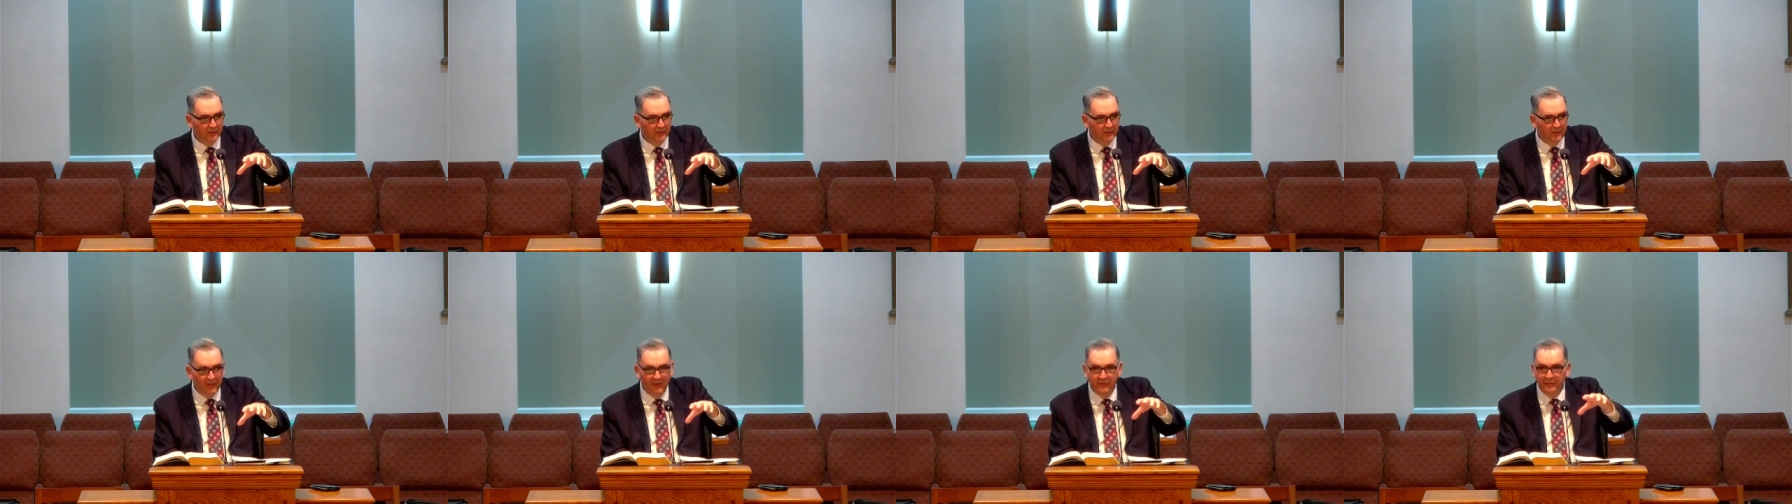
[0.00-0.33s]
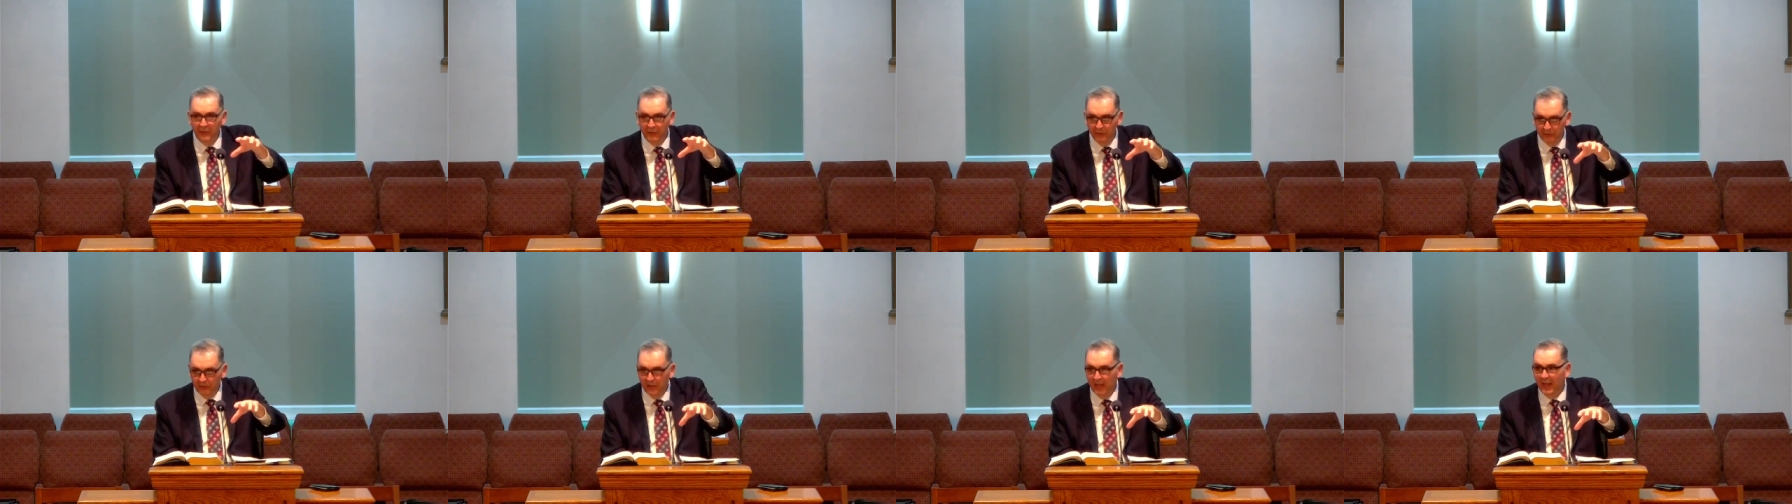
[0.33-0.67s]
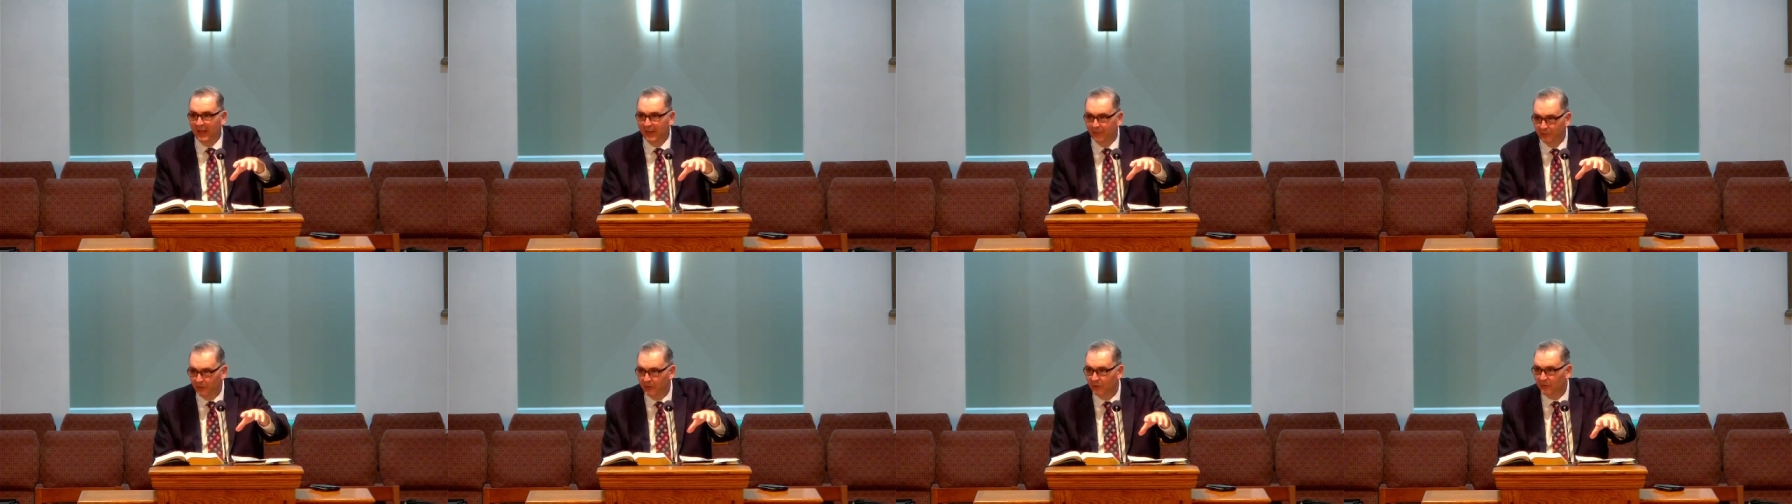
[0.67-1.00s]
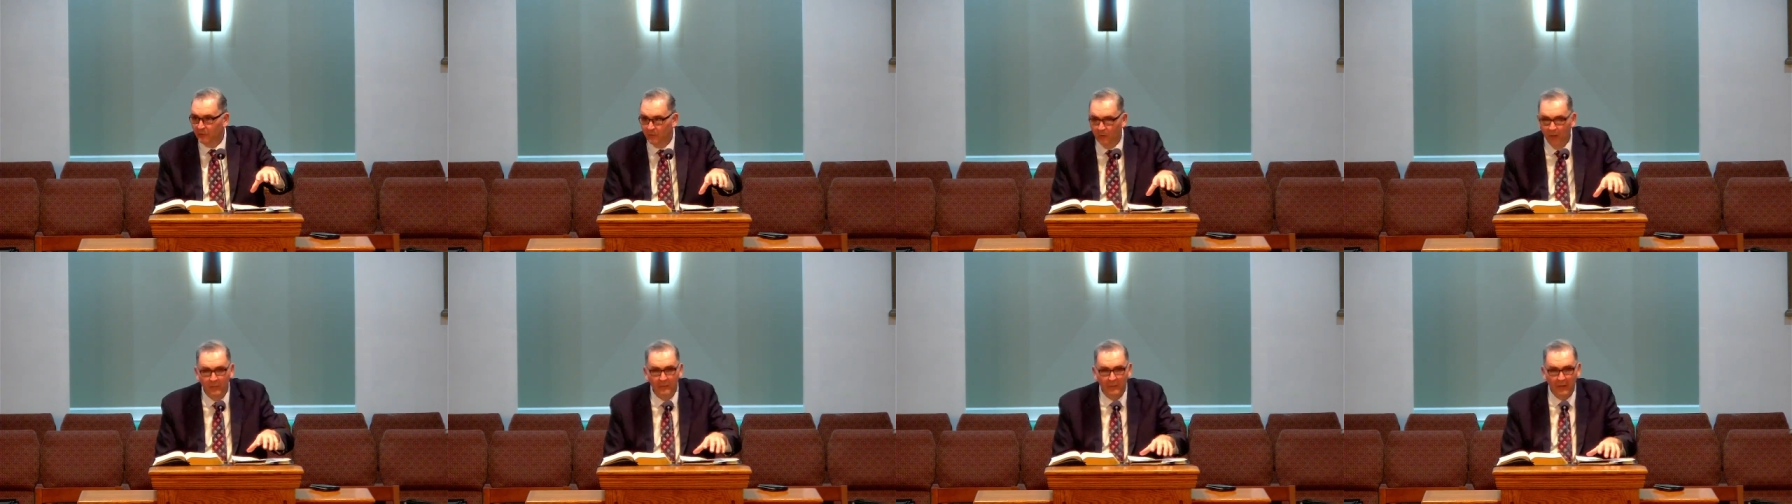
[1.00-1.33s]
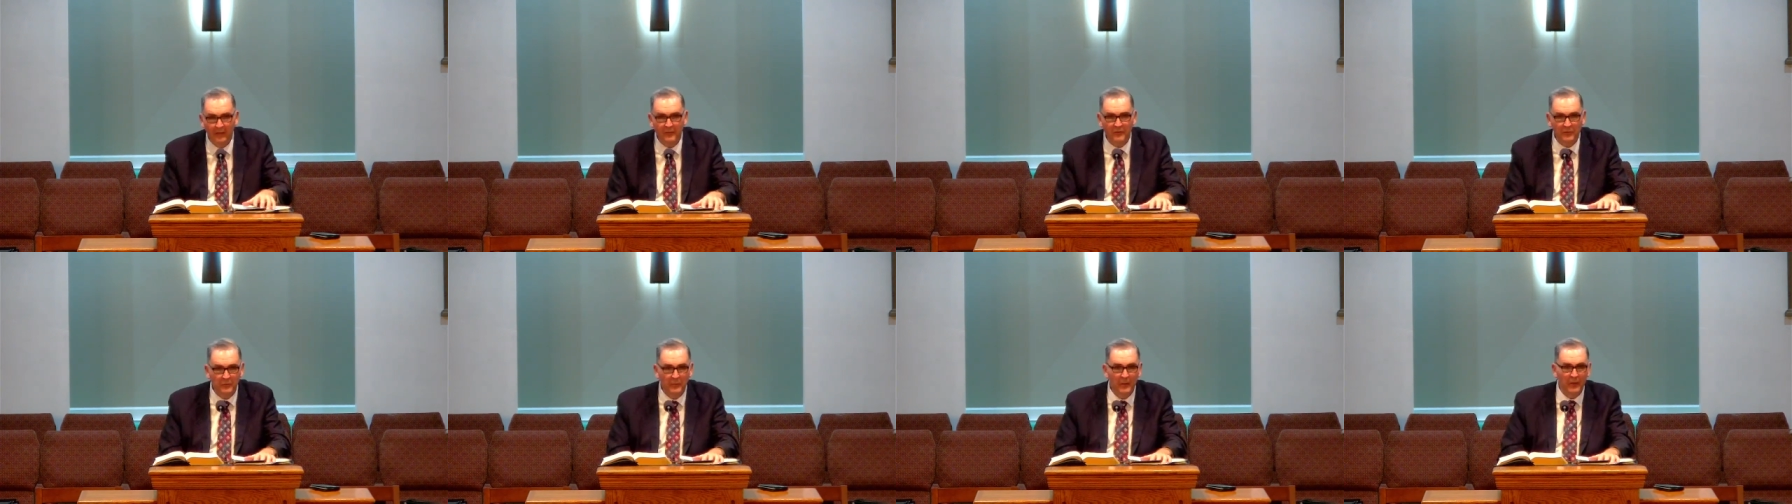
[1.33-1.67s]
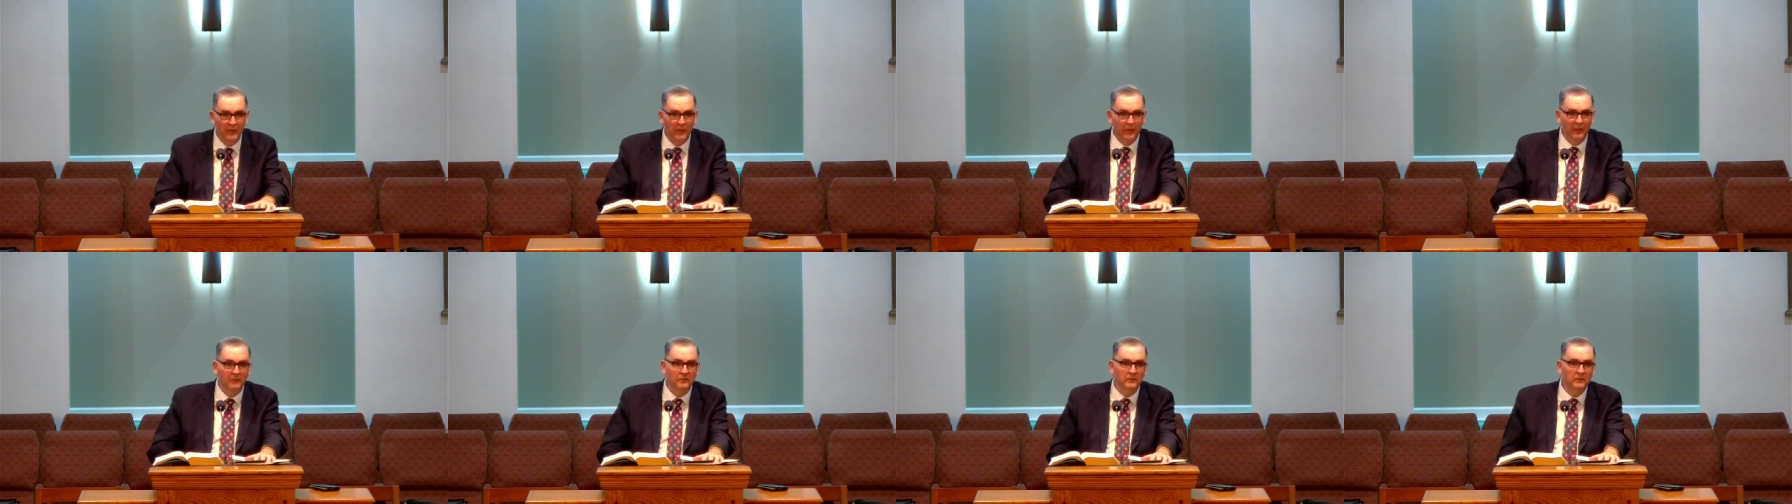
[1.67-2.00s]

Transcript: If you're saved, you're indwelt by the Spirit.